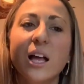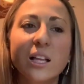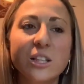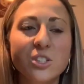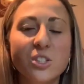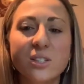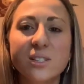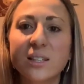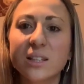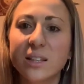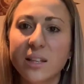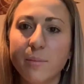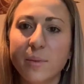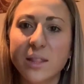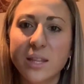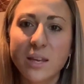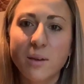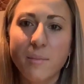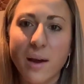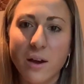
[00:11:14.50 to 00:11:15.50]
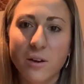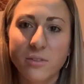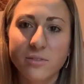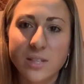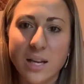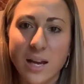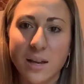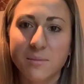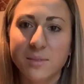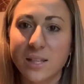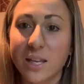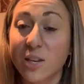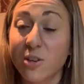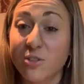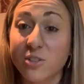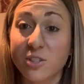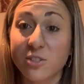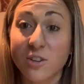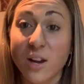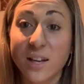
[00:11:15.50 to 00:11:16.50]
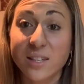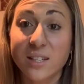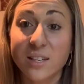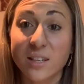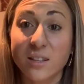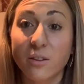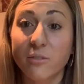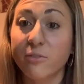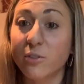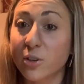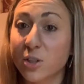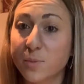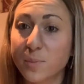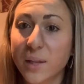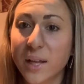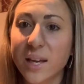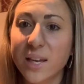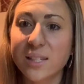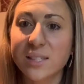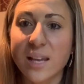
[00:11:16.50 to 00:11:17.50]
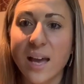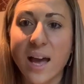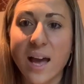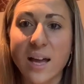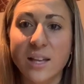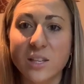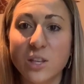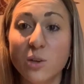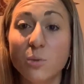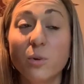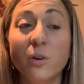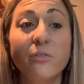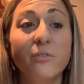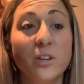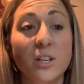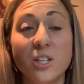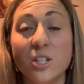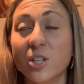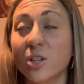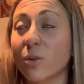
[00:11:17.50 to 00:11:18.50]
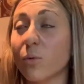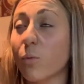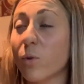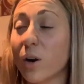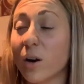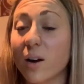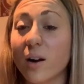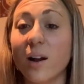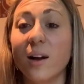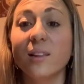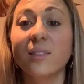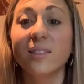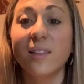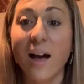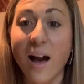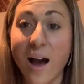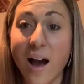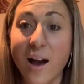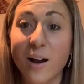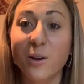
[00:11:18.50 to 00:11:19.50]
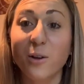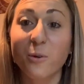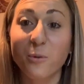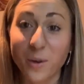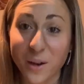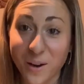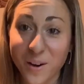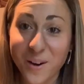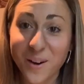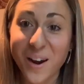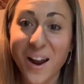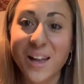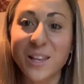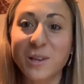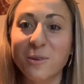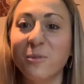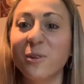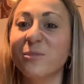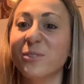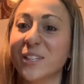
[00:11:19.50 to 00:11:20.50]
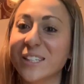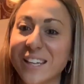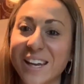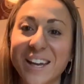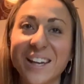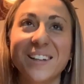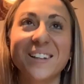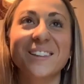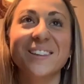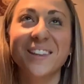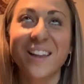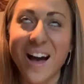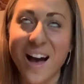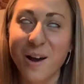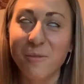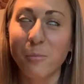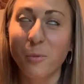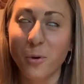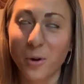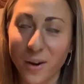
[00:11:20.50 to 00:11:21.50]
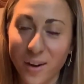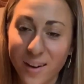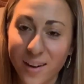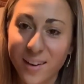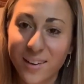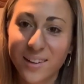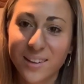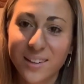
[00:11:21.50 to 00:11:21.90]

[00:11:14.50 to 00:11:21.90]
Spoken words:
just limit the amount of times that you're distracted in the first place, and you will finish your work a lot quicker and you will retain a lot more.